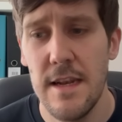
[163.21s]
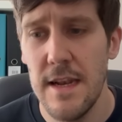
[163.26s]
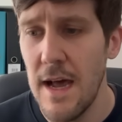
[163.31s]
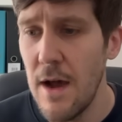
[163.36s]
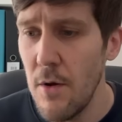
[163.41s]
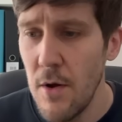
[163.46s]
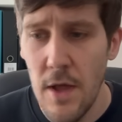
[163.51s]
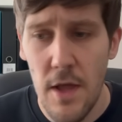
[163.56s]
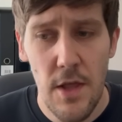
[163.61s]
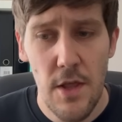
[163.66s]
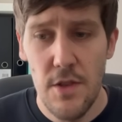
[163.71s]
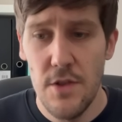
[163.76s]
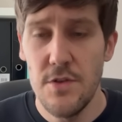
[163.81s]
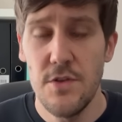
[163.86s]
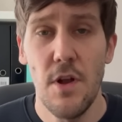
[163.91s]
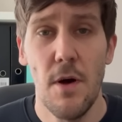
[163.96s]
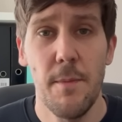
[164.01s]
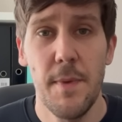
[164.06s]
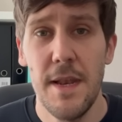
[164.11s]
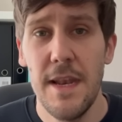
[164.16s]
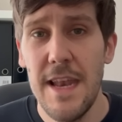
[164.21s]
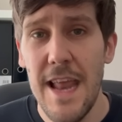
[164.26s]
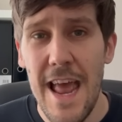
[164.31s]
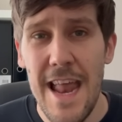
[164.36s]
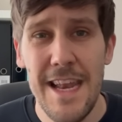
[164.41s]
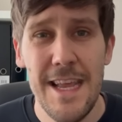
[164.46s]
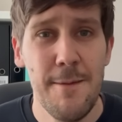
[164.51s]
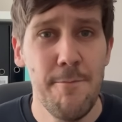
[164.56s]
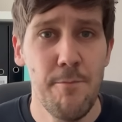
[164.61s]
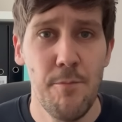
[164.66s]
Now, there's not been
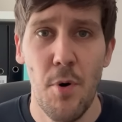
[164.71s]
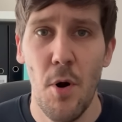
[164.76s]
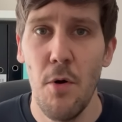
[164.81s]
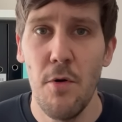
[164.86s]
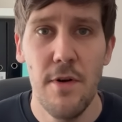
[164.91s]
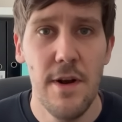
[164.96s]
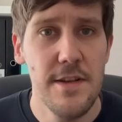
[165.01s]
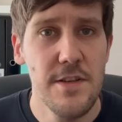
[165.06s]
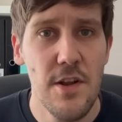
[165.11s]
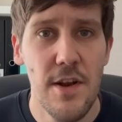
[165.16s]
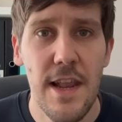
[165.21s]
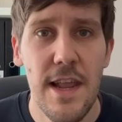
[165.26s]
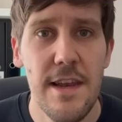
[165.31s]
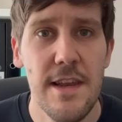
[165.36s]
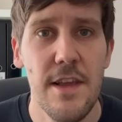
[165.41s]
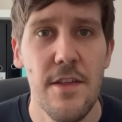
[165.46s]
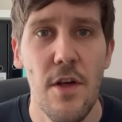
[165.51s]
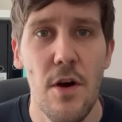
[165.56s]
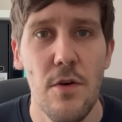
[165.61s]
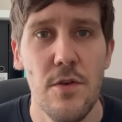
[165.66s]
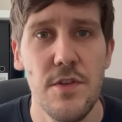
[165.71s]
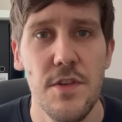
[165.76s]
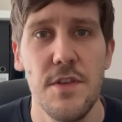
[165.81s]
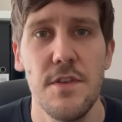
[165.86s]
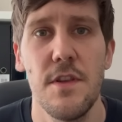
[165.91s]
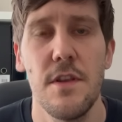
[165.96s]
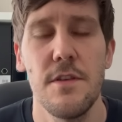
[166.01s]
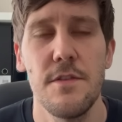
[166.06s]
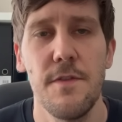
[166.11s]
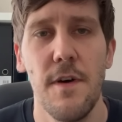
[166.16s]
any progress on any of those
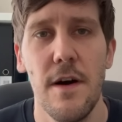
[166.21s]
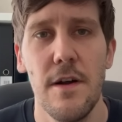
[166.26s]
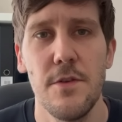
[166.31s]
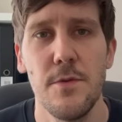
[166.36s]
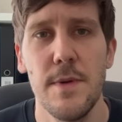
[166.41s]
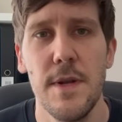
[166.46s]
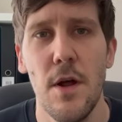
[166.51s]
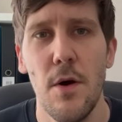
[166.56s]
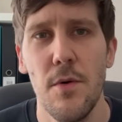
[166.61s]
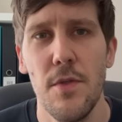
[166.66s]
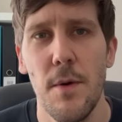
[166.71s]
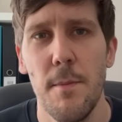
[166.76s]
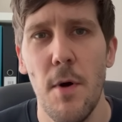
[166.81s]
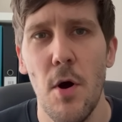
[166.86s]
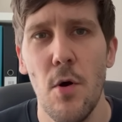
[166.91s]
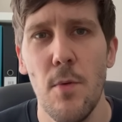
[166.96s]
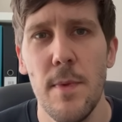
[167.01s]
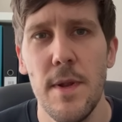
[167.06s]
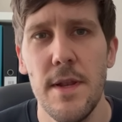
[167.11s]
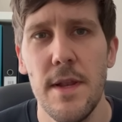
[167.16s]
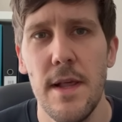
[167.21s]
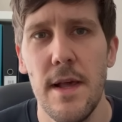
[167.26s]
as, as far as we know at the moment moment.